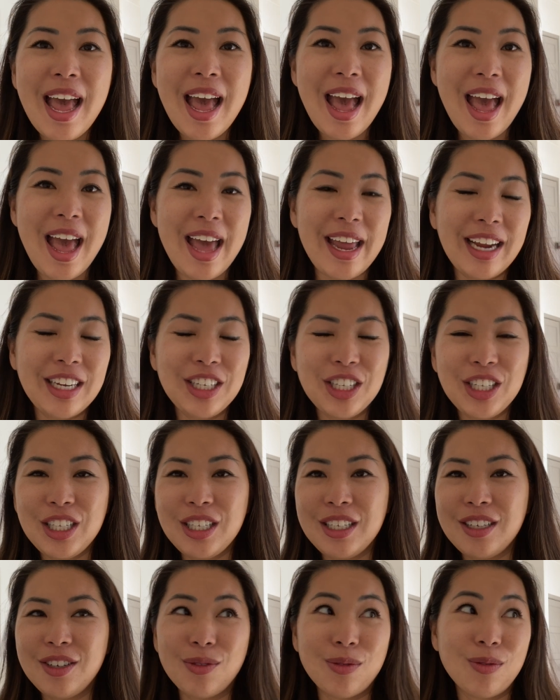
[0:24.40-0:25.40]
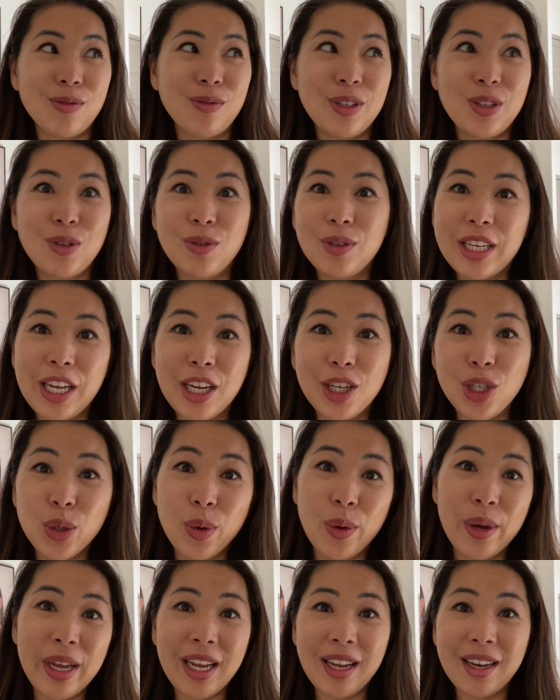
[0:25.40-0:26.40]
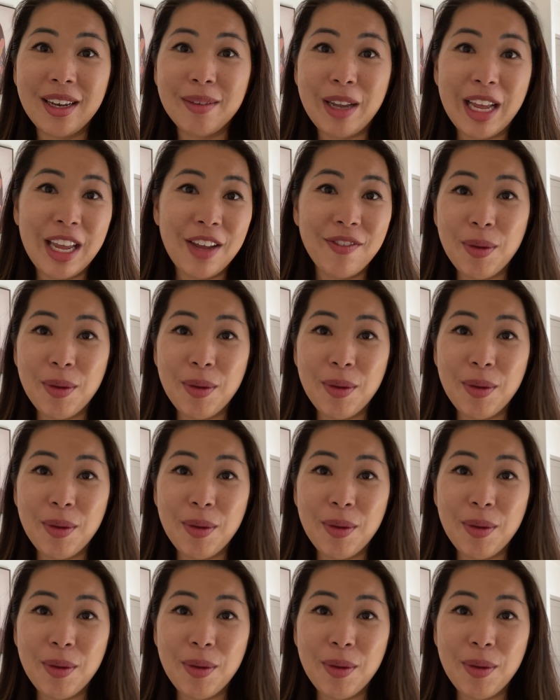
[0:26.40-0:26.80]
and I just was really enjoying life